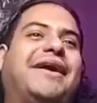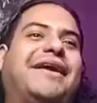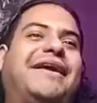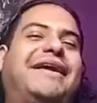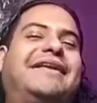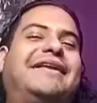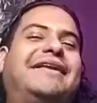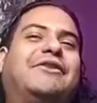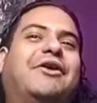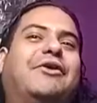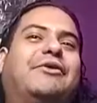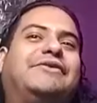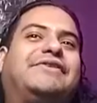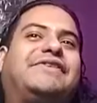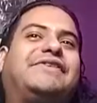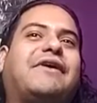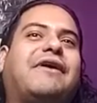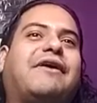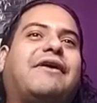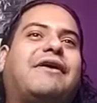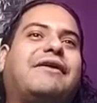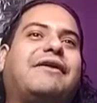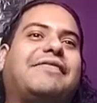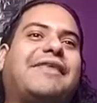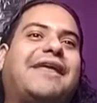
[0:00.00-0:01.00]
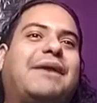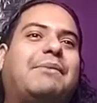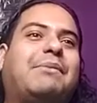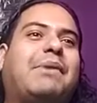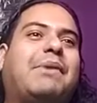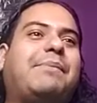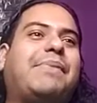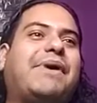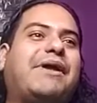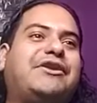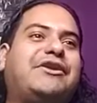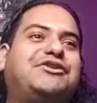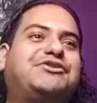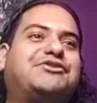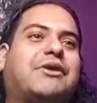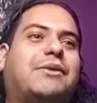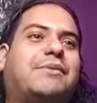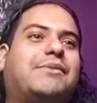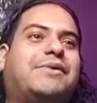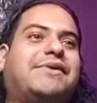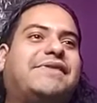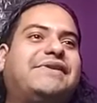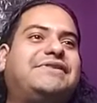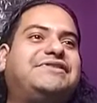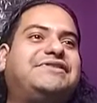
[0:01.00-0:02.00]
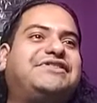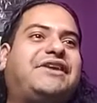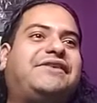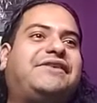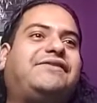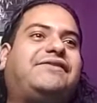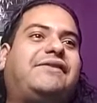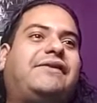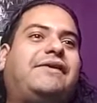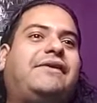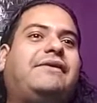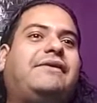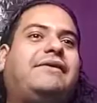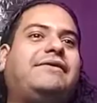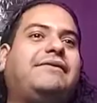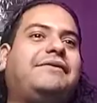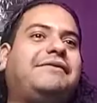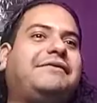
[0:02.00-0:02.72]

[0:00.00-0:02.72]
in Lone Star that I'm a better drummer than JC.